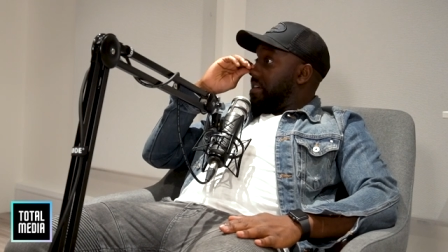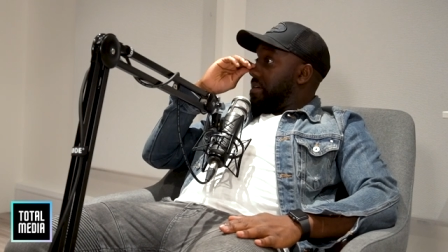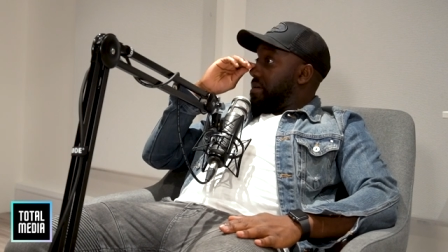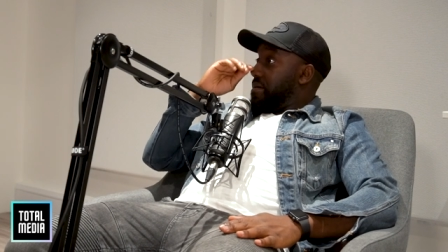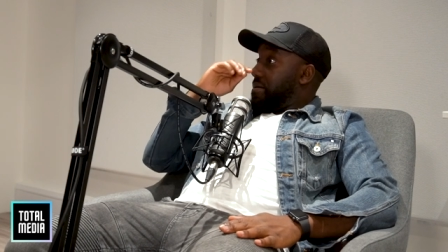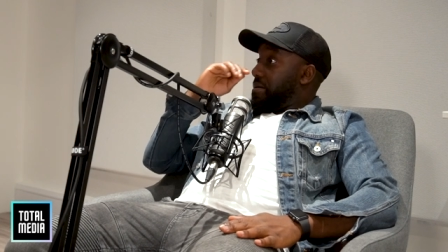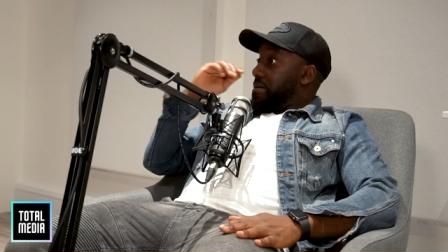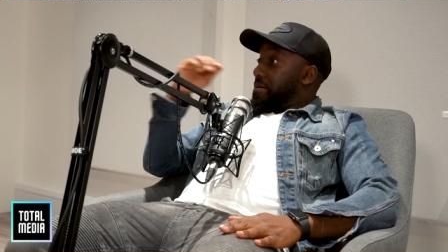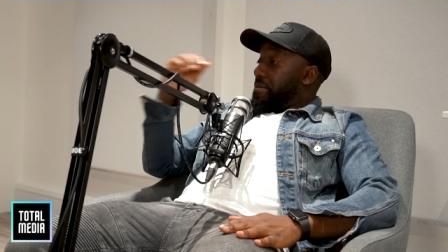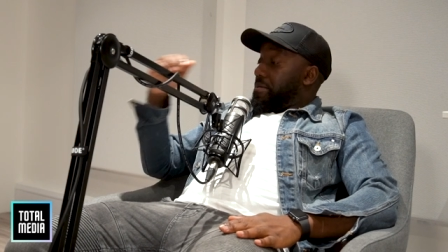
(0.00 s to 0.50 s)

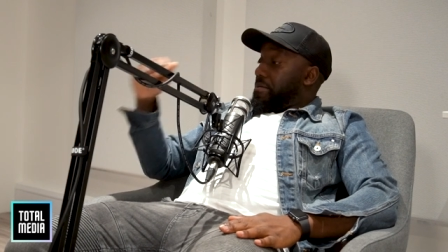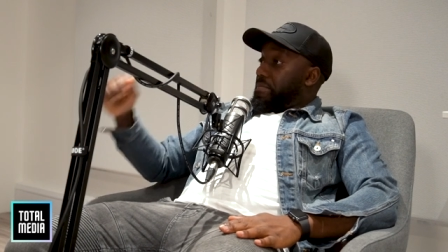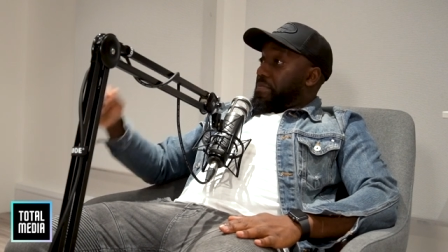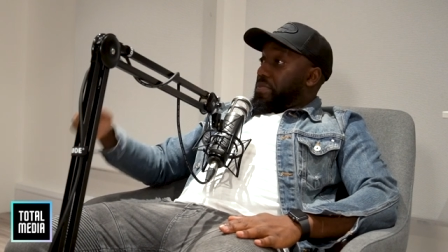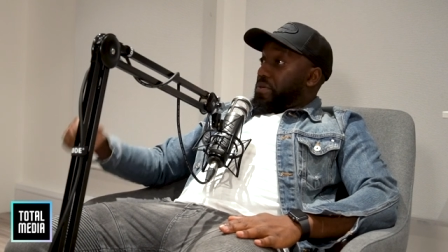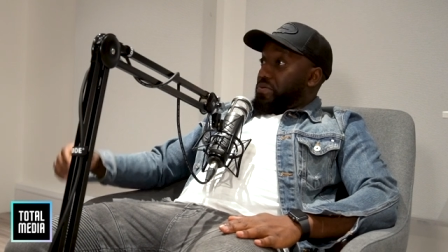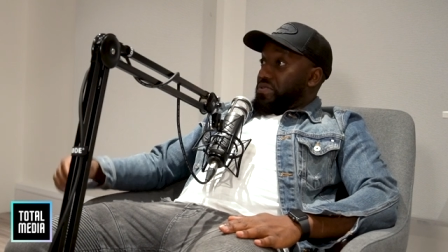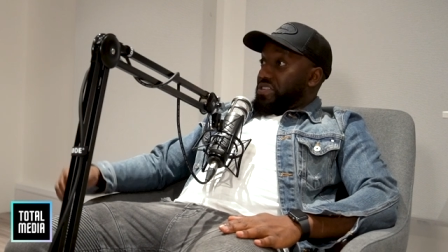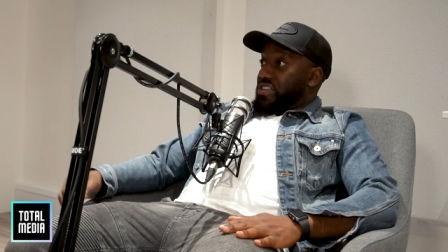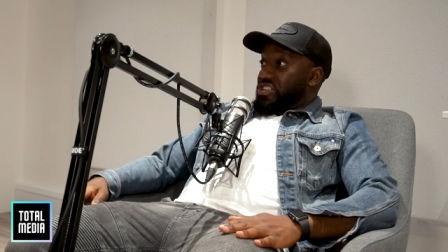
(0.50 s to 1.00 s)
Uh,
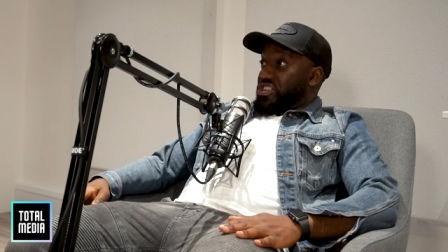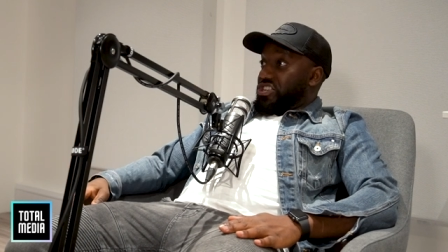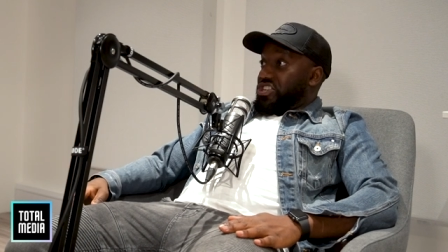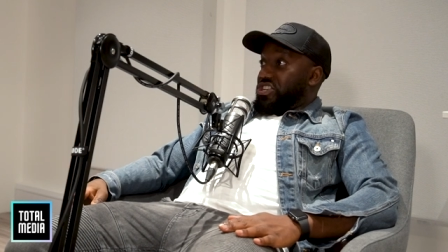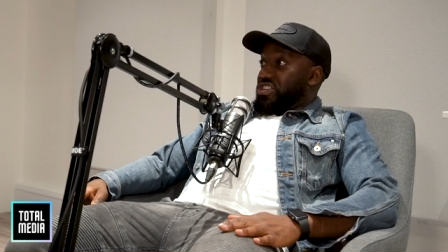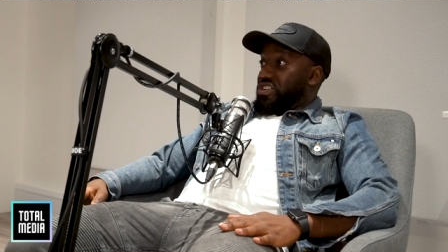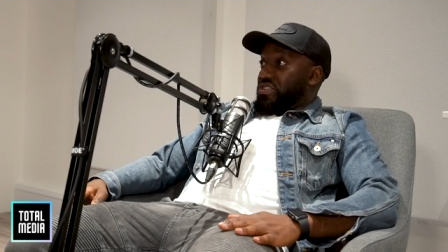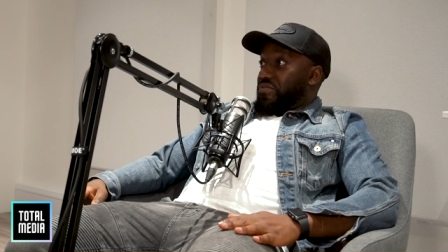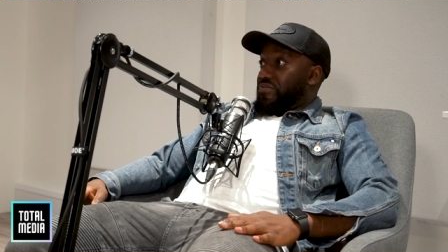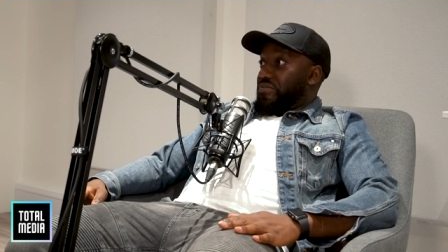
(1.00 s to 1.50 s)
or was it
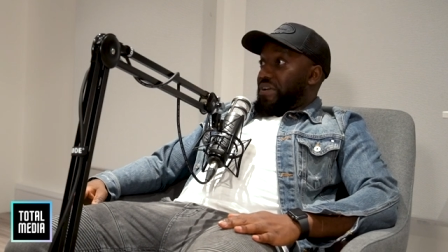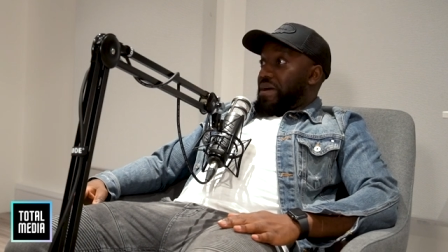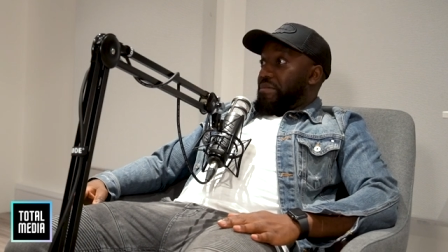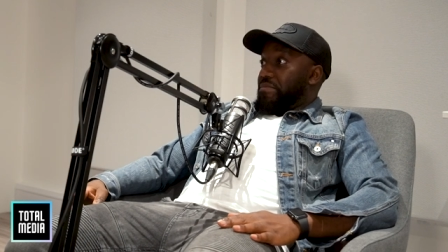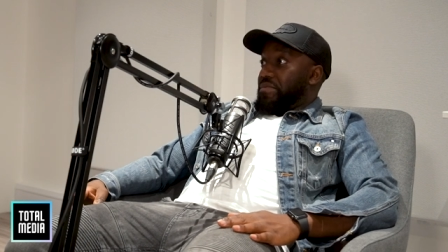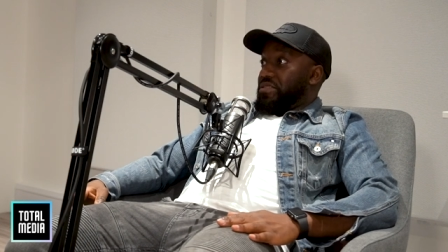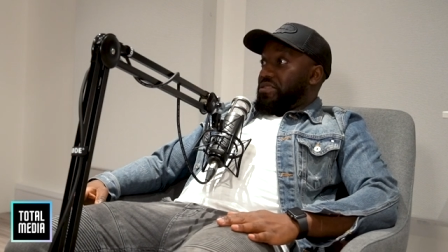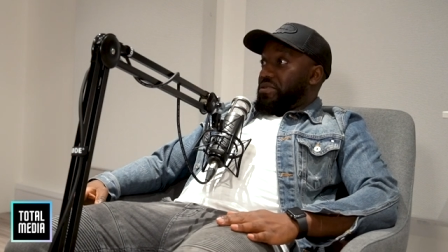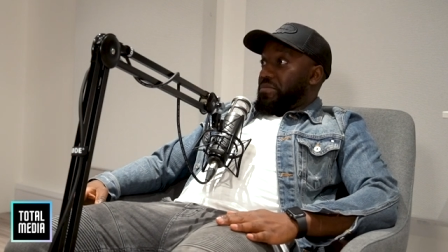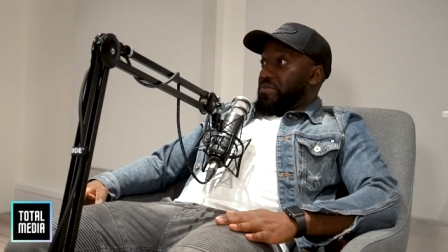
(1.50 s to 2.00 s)
just your
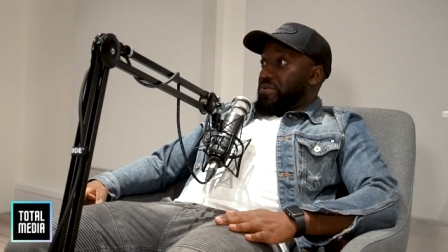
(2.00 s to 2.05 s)
family nah,